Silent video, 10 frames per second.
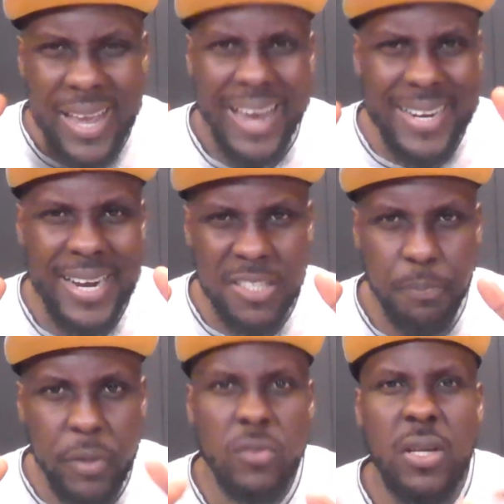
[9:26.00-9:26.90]
And it has
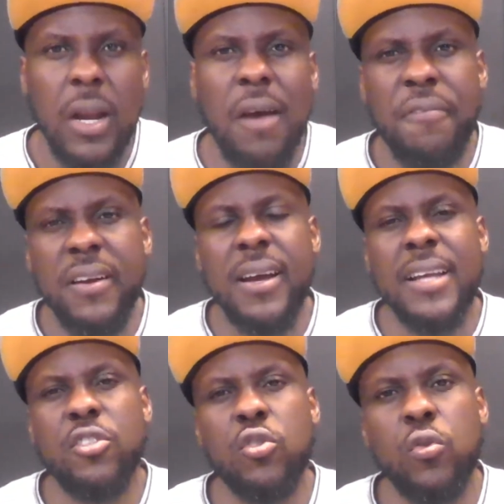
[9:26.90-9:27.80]
built South Africa
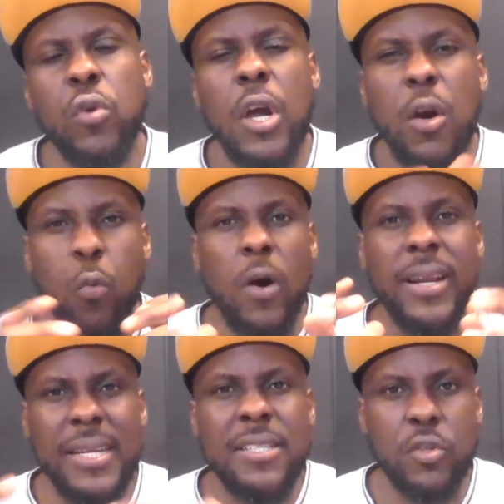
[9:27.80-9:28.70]
into what
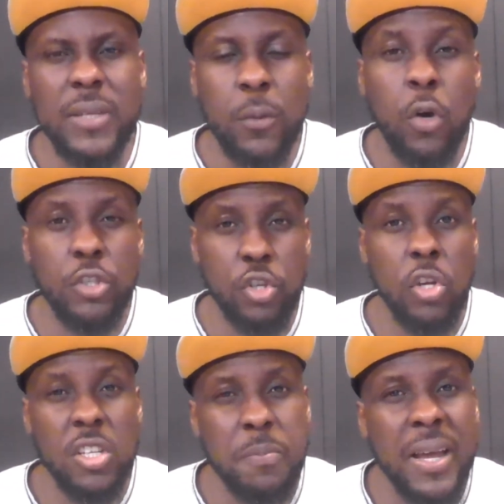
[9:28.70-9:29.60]
it is today. What
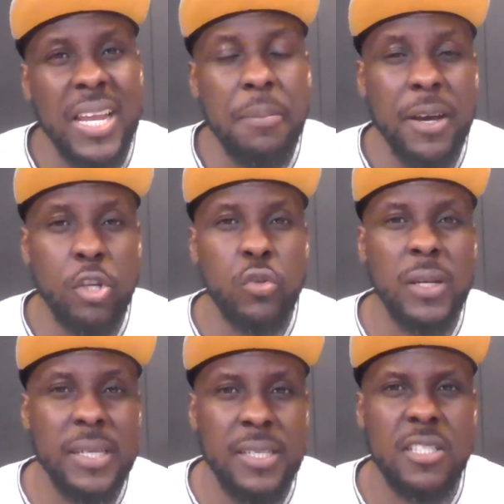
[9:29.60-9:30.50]
Julius Malema
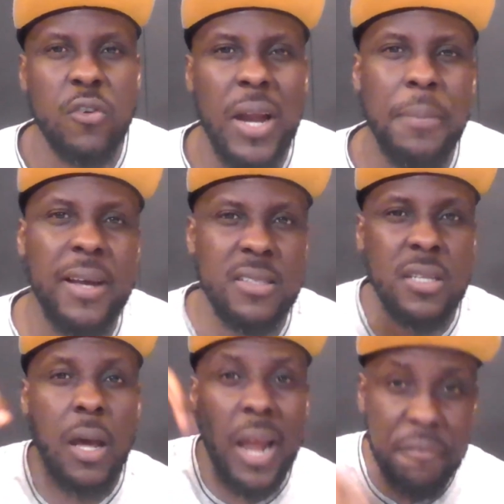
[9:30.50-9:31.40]
usually described that
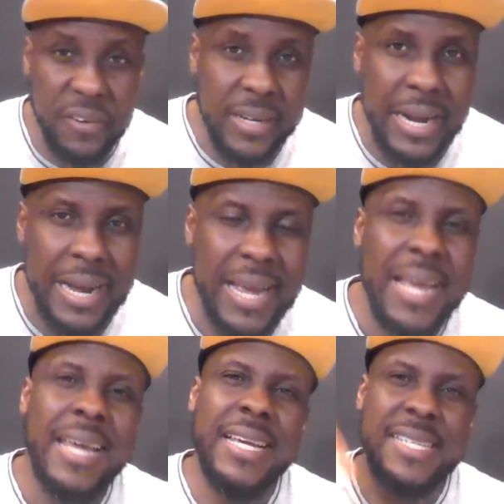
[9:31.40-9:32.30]
South Africa
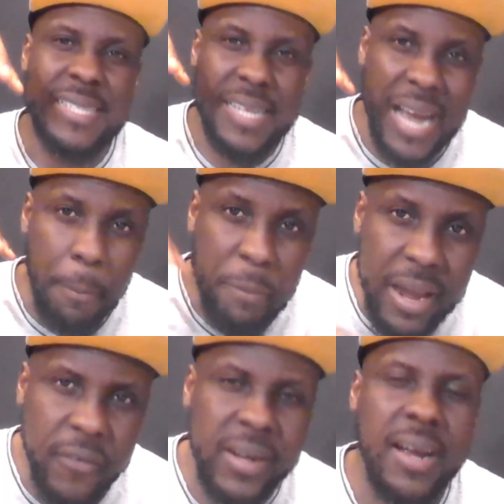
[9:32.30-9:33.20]
is the
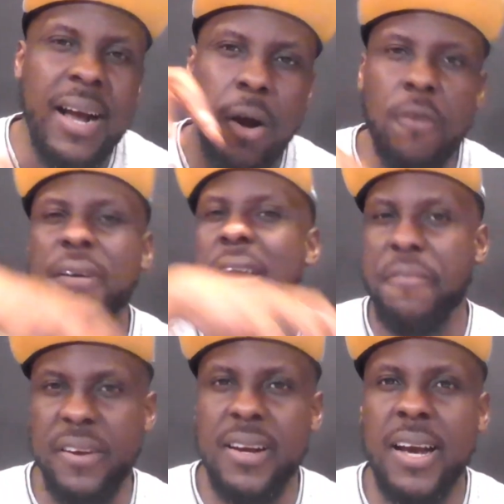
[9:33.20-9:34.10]
America of
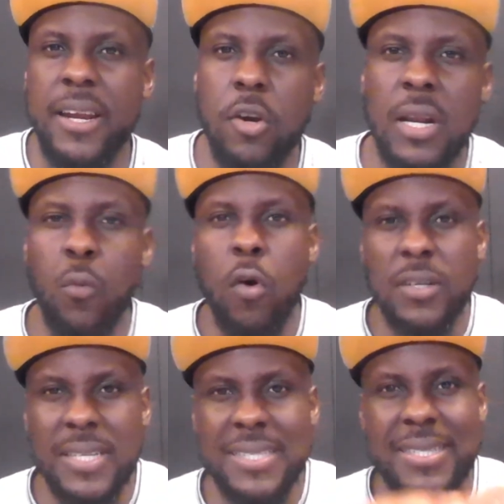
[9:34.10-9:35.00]
Africa. In other
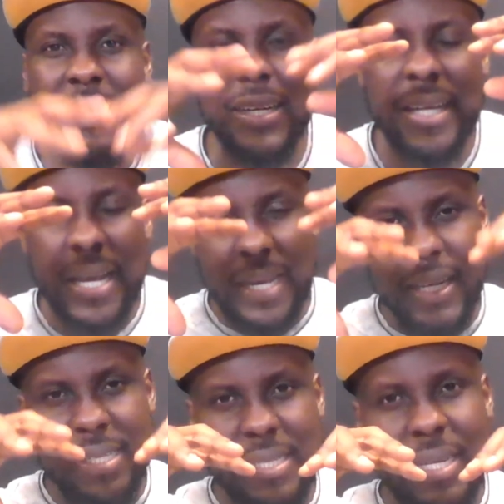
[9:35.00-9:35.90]
words, it's
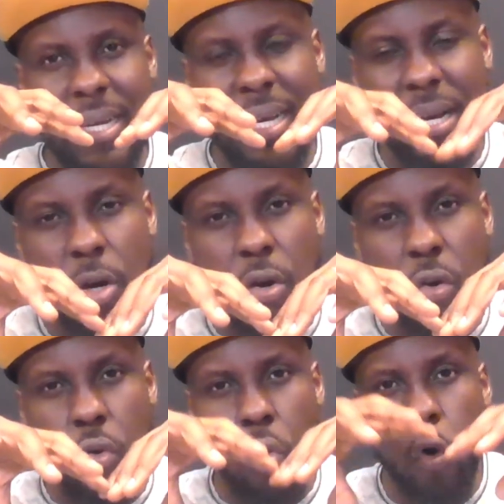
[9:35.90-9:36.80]
the
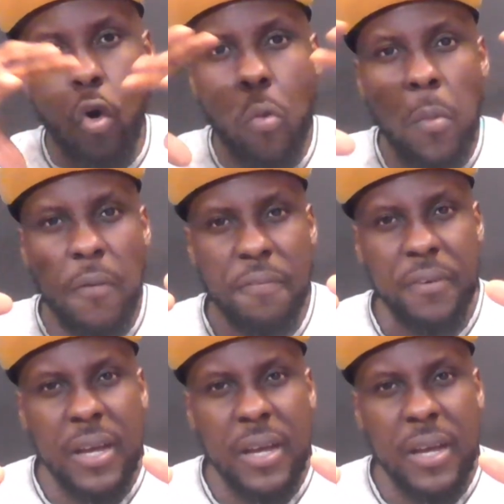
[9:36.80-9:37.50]
home